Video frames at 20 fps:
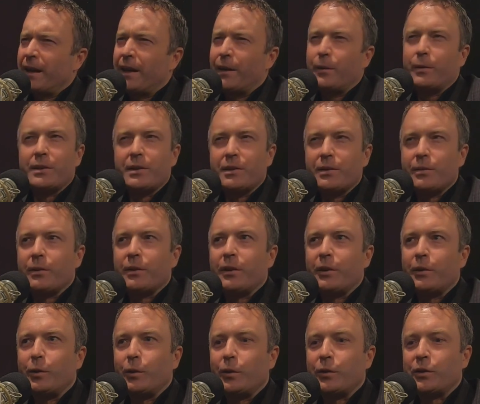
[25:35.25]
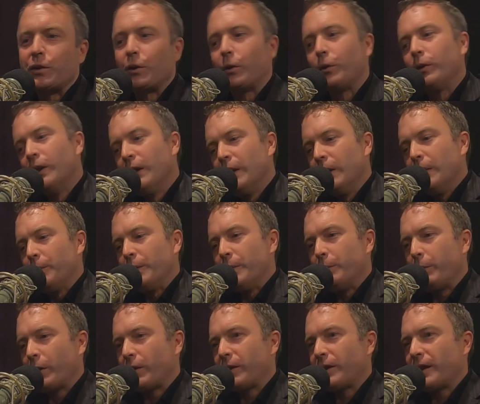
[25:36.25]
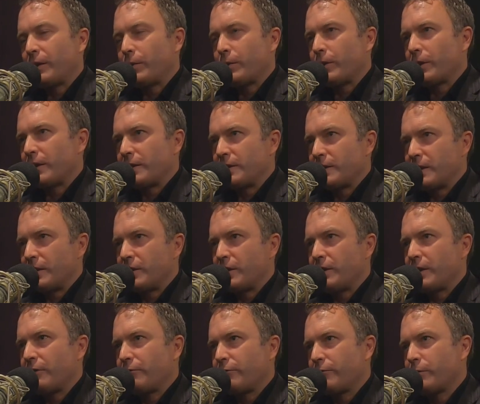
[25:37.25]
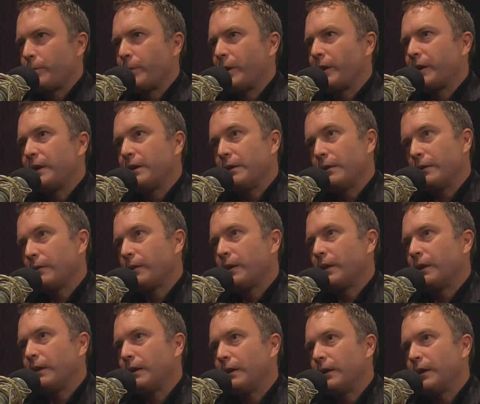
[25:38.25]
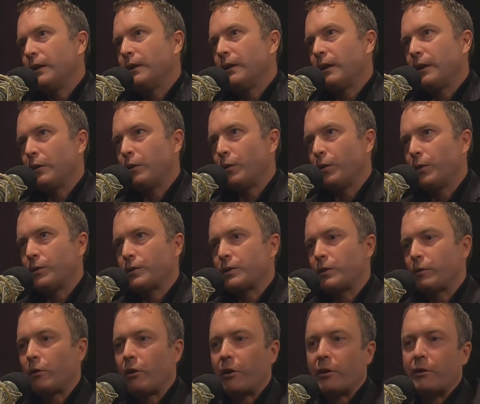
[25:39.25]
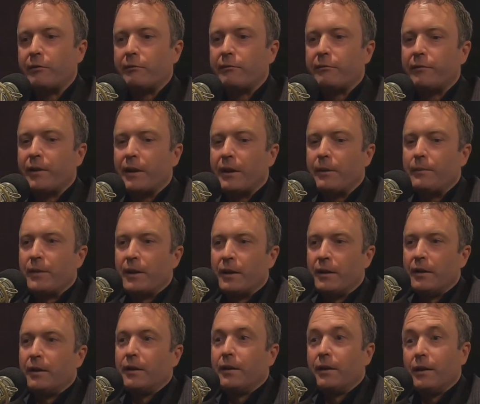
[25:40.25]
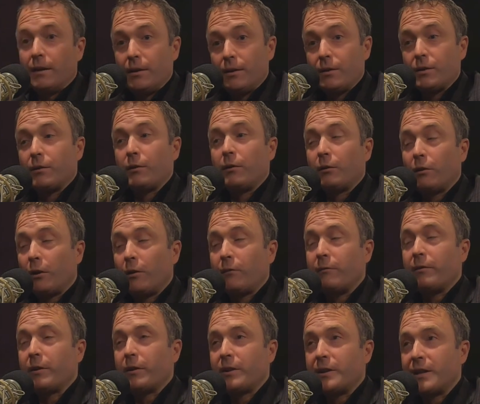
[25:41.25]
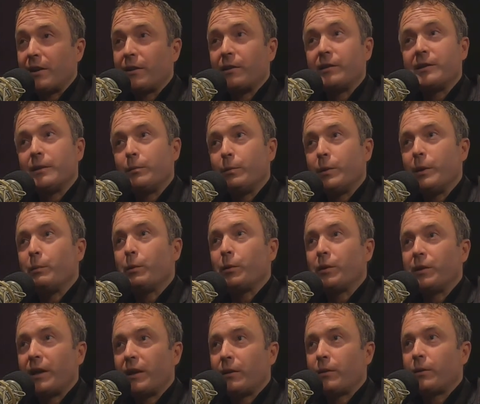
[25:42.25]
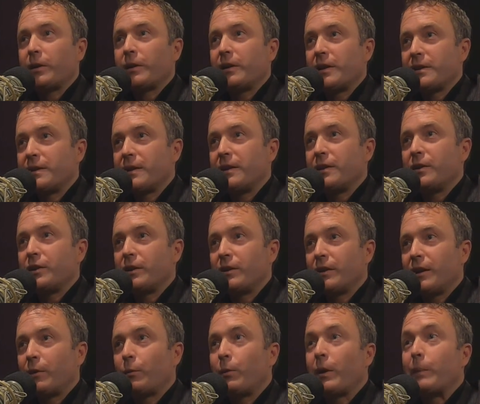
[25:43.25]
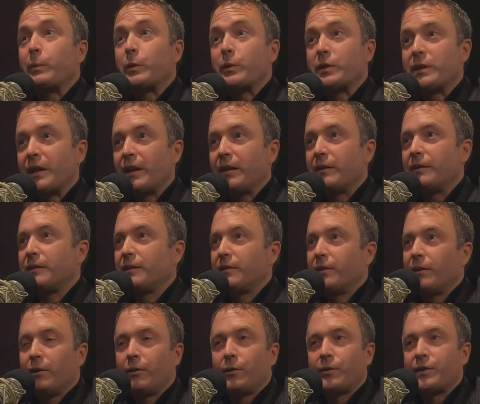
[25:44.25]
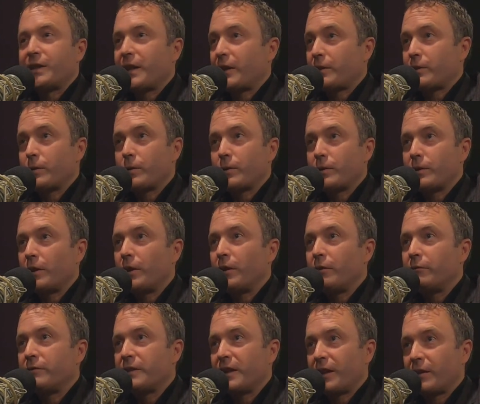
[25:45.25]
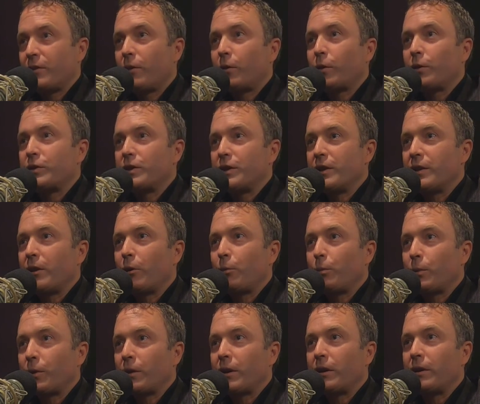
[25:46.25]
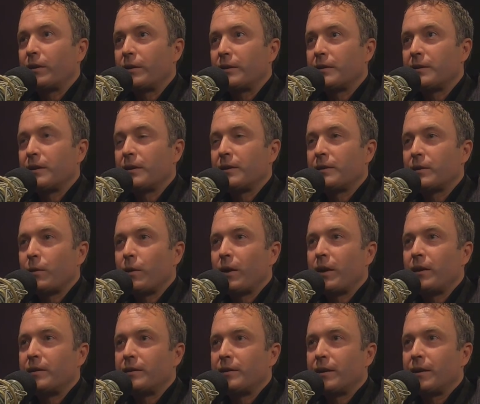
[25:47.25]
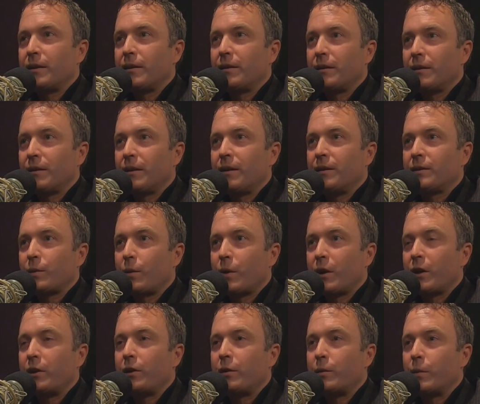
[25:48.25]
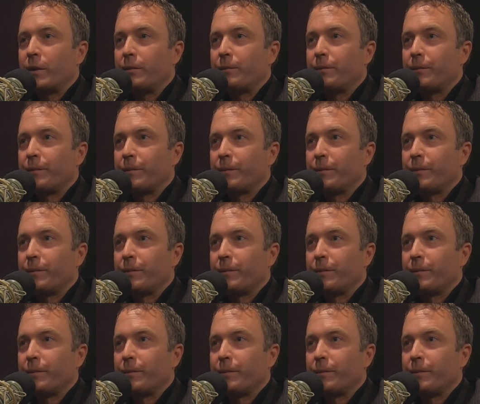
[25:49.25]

Yeah, which is really cool. So, been part of that organization now for about a year, and I know there's a lot of very talented people in that organization that represent all sectors of technology in Alberta. It's quite a good one.